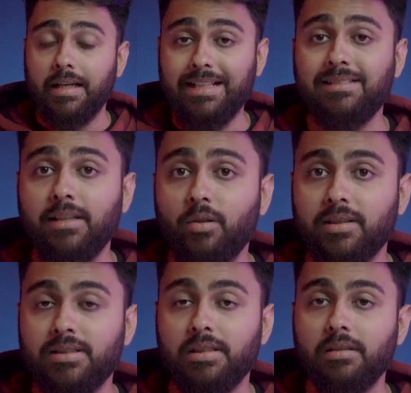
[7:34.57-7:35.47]
The next thing to
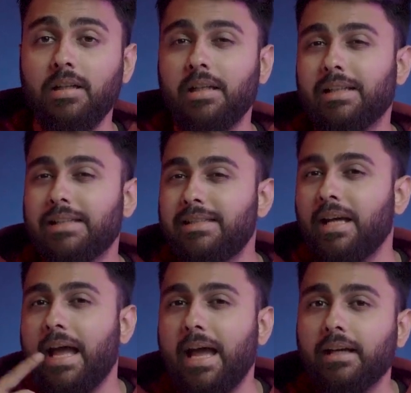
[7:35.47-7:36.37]
consider is
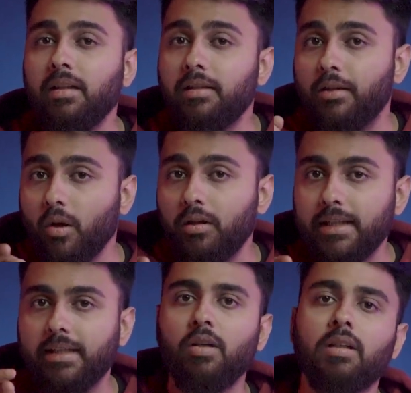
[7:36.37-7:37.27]
the angle you're
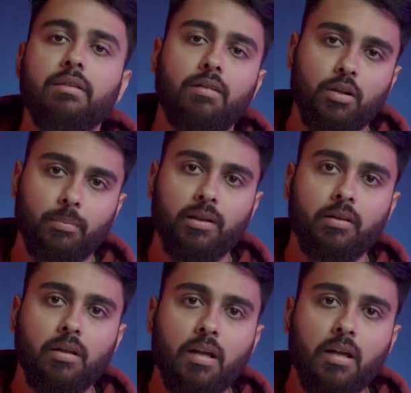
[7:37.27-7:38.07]
taking on a given topic.